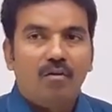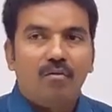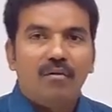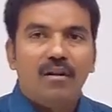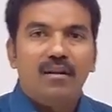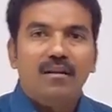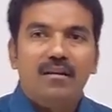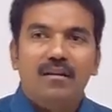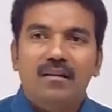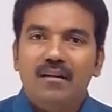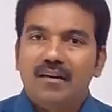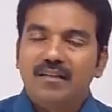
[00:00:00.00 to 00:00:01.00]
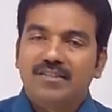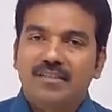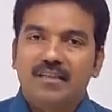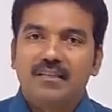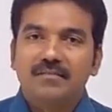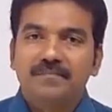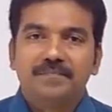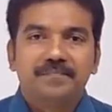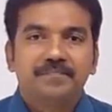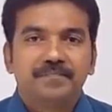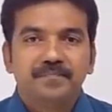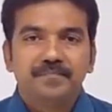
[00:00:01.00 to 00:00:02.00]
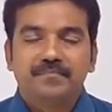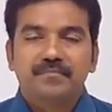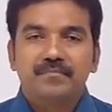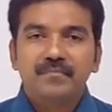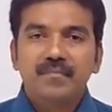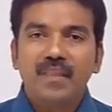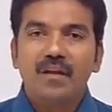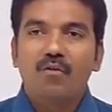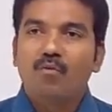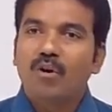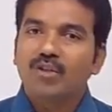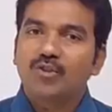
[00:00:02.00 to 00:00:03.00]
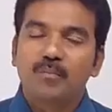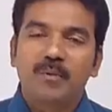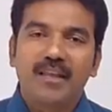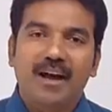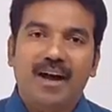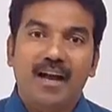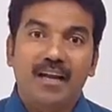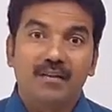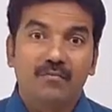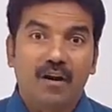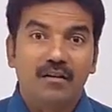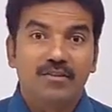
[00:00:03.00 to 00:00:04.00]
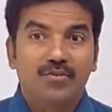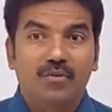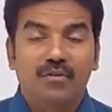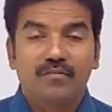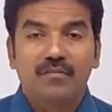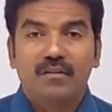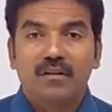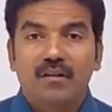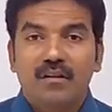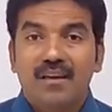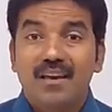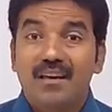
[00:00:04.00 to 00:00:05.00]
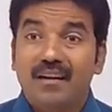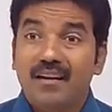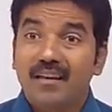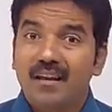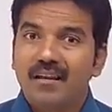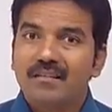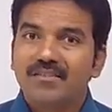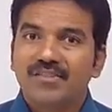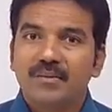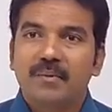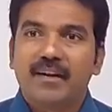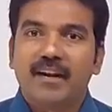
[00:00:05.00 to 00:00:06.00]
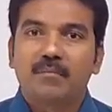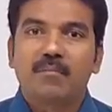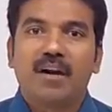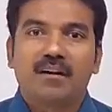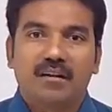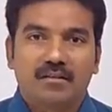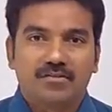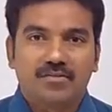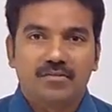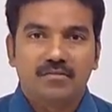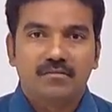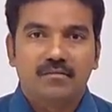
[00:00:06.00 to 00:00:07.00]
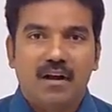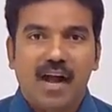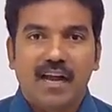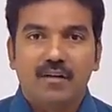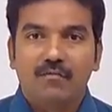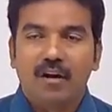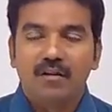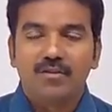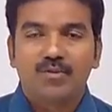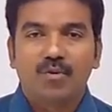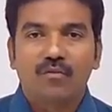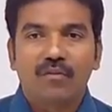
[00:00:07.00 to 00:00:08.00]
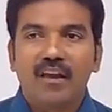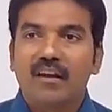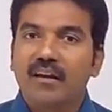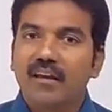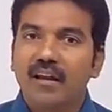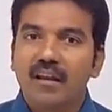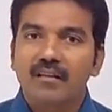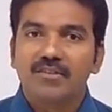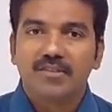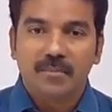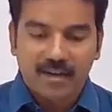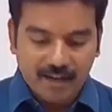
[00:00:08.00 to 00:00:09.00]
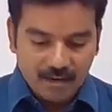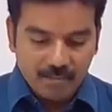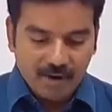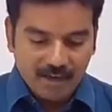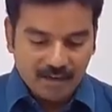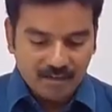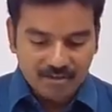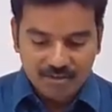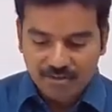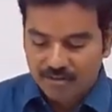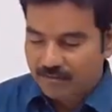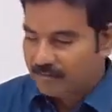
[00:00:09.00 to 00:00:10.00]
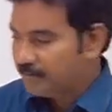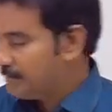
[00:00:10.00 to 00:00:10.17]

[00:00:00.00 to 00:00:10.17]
Now let us see what should be the eigenvalues of a real symmetric matrix. Eigenvalues of a real symmetric matrix.